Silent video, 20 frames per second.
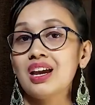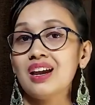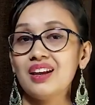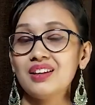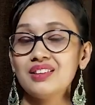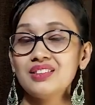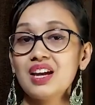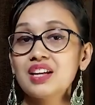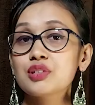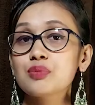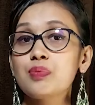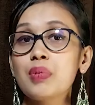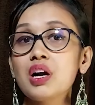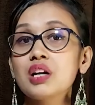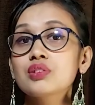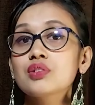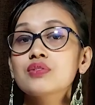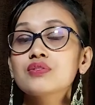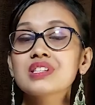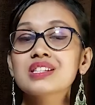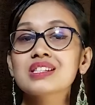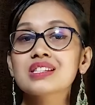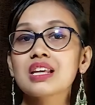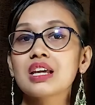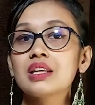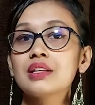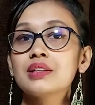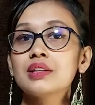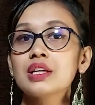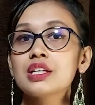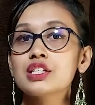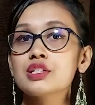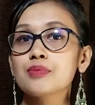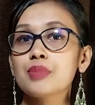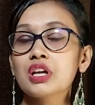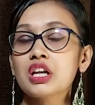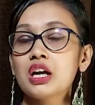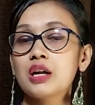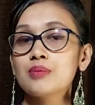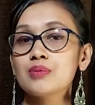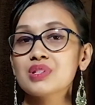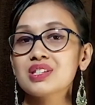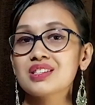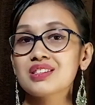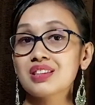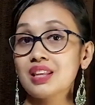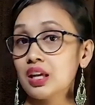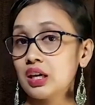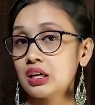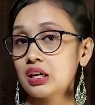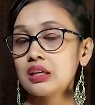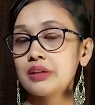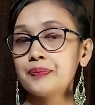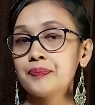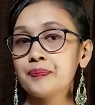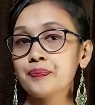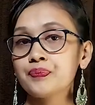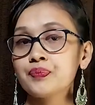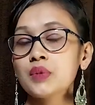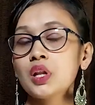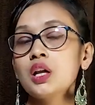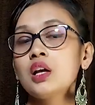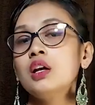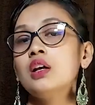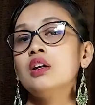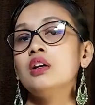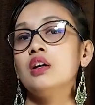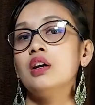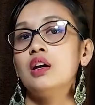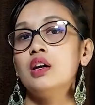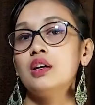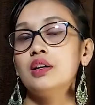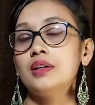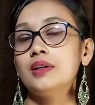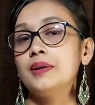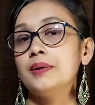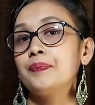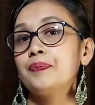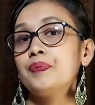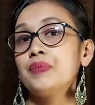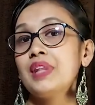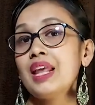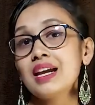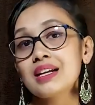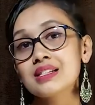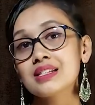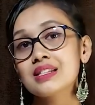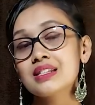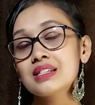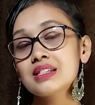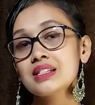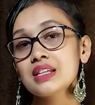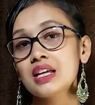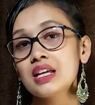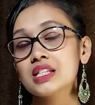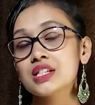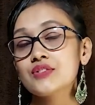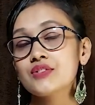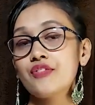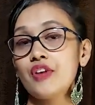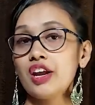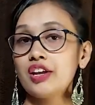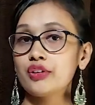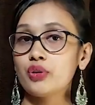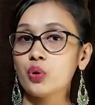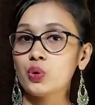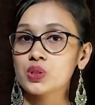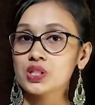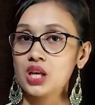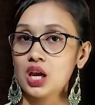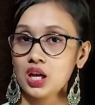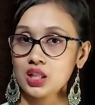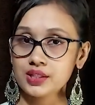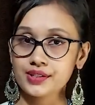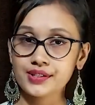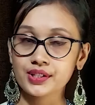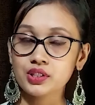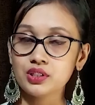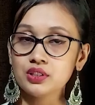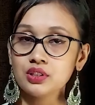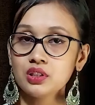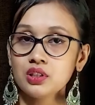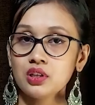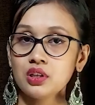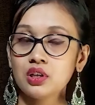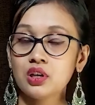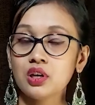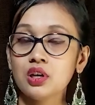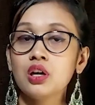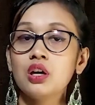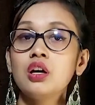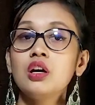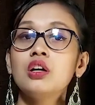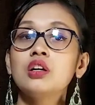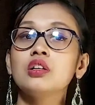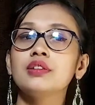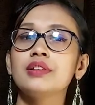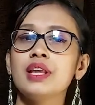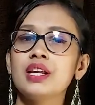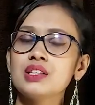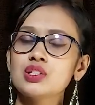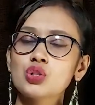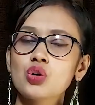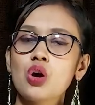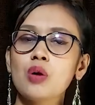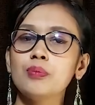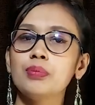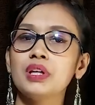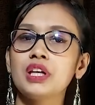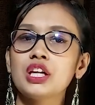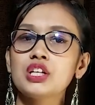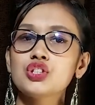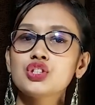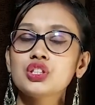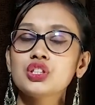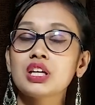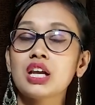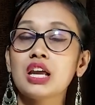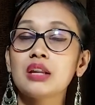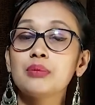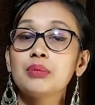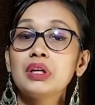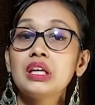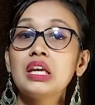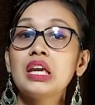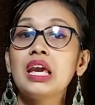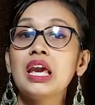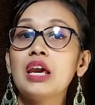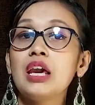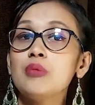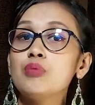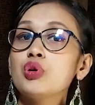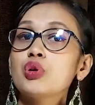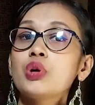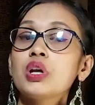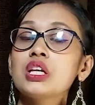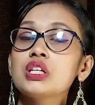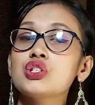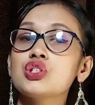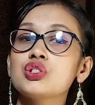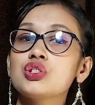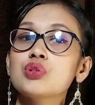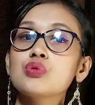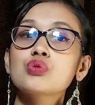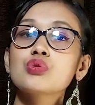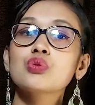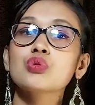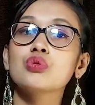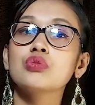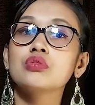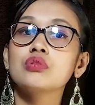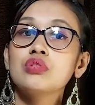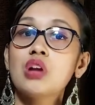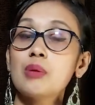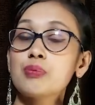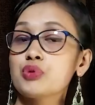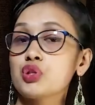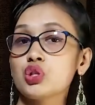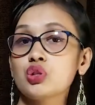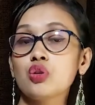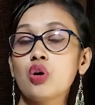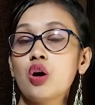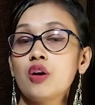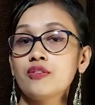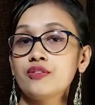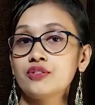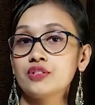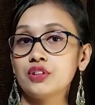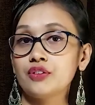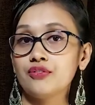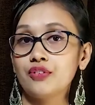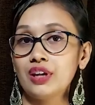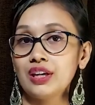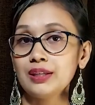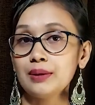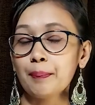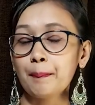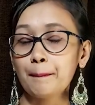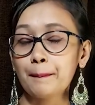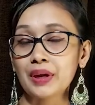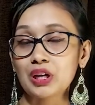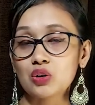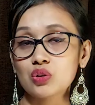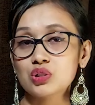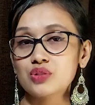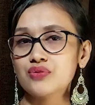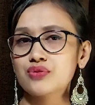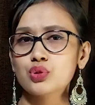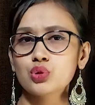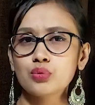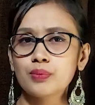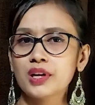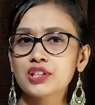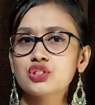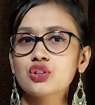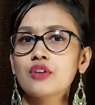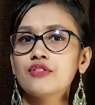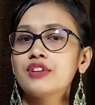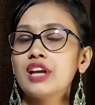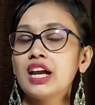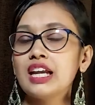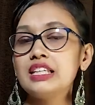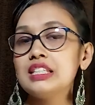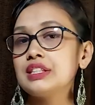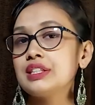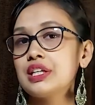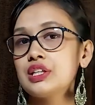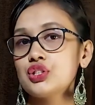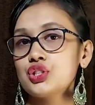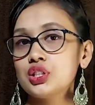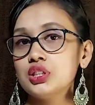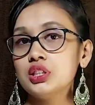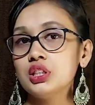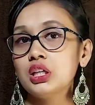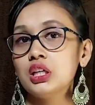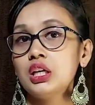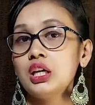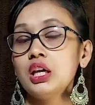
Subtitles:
and that part of the skin it becomes thick. Next is varicose ulcer. Next complication can be hemorrhage due to rupture of the vein because of too much of dilatation.